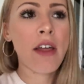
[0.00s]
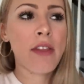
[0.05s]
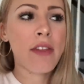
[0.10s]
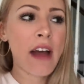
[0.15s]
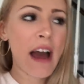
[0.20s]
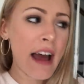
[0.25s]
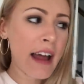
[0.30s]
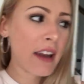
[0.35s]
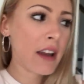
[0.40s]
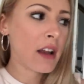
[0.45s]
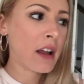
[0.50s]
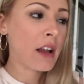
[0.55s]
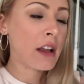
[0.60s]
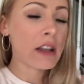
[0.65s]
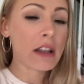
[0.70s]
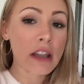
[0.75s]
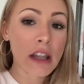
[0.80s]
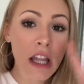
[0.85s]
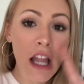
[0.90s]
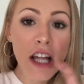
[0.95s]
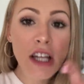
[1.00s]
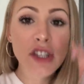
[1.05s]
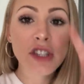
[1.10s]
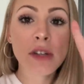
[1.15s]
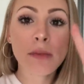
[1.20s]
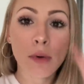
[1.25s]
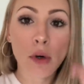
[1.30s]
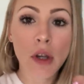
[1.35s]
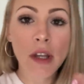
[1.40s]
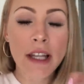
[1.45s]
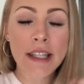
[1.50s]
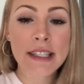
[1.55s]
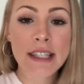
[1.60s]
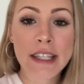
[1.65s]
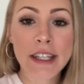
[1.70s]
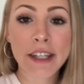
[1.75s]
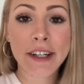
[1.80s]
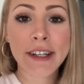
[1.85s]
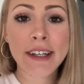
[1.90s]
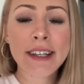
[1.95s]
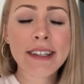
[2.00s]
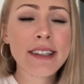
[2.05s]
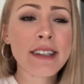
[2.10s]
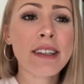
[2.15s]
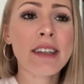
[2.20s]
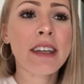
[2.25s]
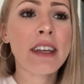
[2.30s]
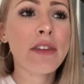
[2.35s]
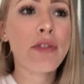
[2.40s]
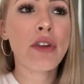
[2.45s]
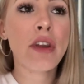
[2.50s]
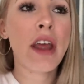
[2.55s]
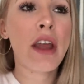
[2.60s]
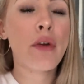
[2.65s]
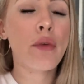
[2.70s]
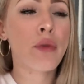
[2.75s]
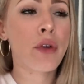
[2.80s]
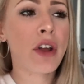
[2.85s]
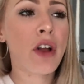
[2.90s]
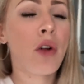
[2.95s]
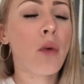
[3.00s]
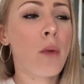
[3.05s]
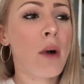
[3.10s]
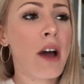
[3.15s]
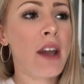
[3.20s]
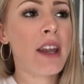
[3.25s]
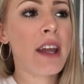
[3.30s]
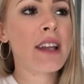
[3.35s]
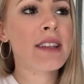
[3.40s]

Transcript: That Lunchable that's in there isn't even a real one.